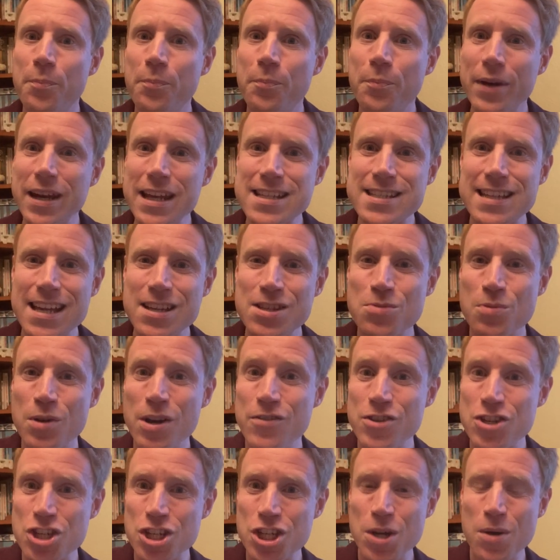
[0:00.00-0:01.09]
but he sends one of
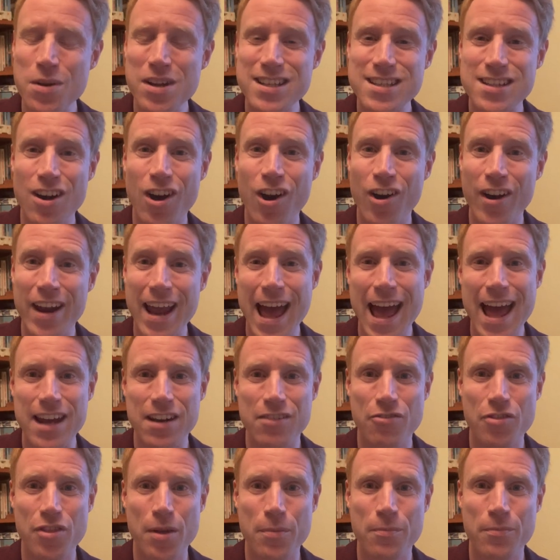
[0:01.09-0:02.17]
his stewards on ahead
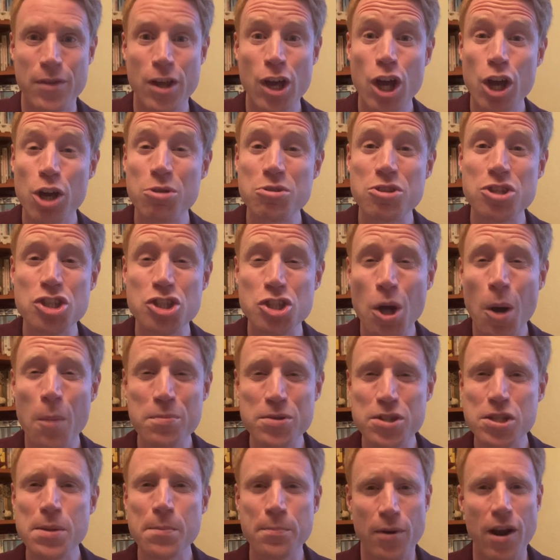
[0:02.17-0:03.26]
of them, who
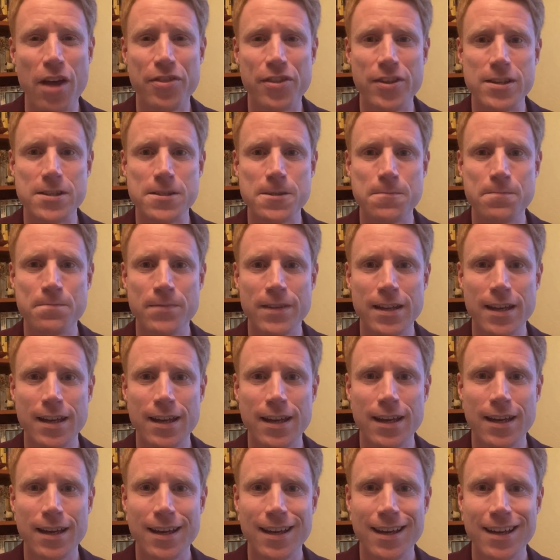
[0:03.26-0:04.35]
stops the brothers
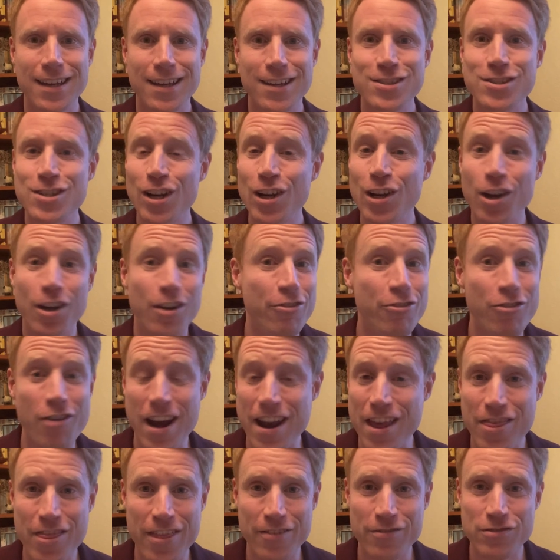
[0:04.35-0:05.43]
to look for
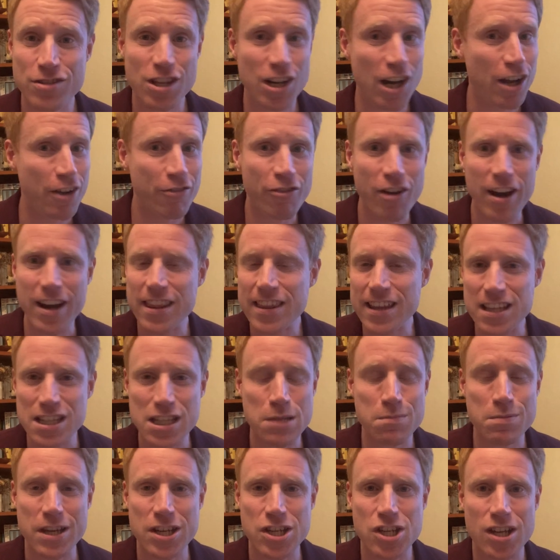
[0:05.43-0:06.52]
anything to look for anything
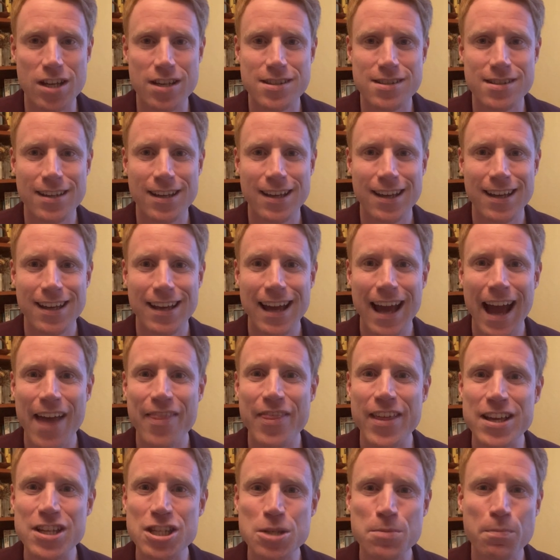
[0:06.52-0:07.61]
suspicious, and
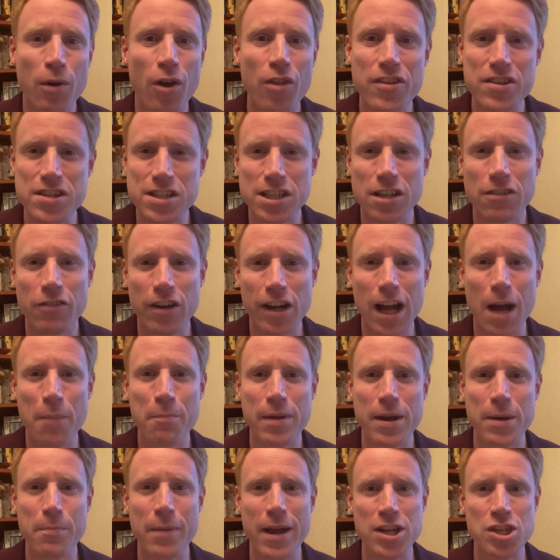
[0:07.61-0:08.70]
they spot the silver cup
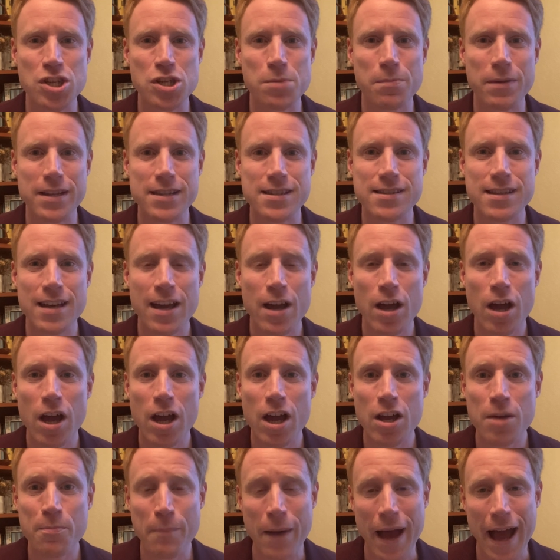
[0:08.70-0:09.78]
in Benjamin's
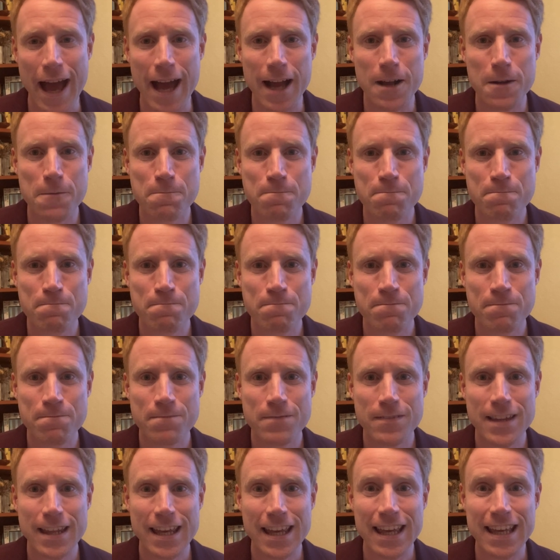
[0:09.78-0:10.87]
bag.
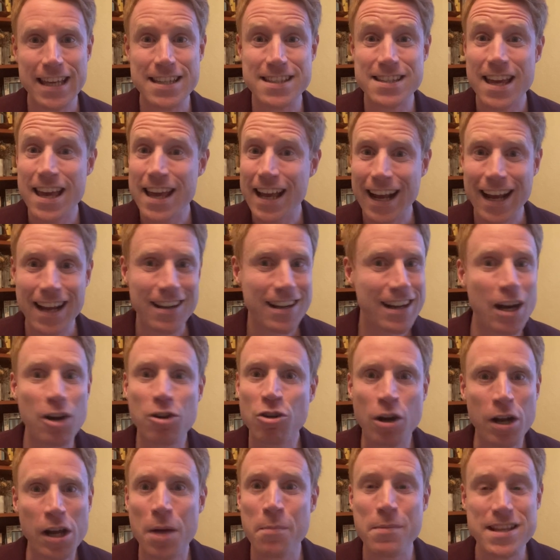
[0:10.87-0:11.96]
He's
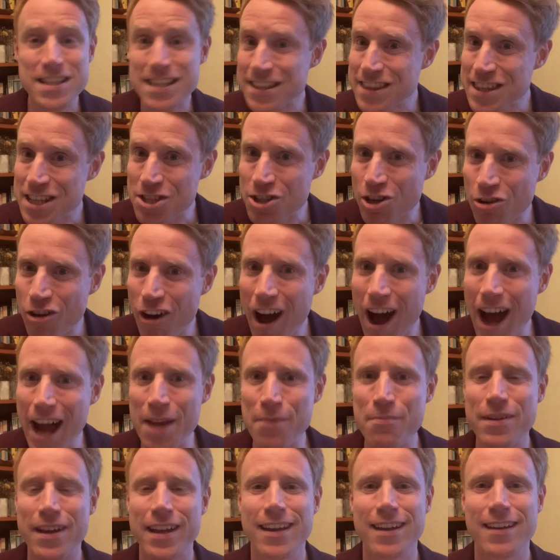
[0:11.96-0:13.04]
committed this crime,